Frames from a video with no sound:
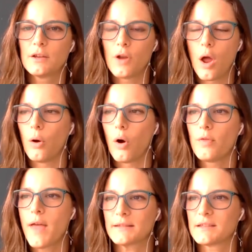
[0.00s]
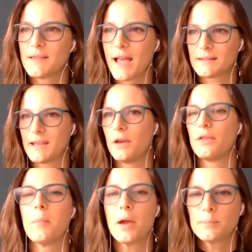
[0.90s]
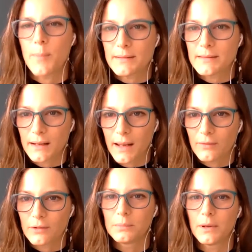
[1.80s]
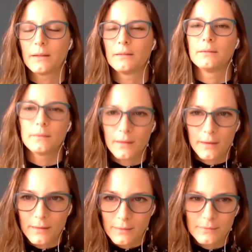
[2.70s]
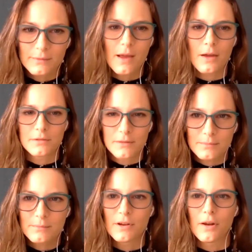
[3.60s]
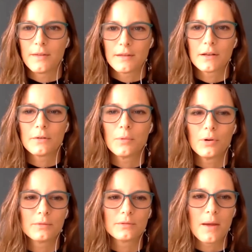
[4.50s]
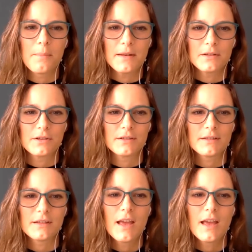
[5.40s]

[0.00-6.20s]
You know, that's it at the most basic level, but it goes, you know, there's a lot more dimension.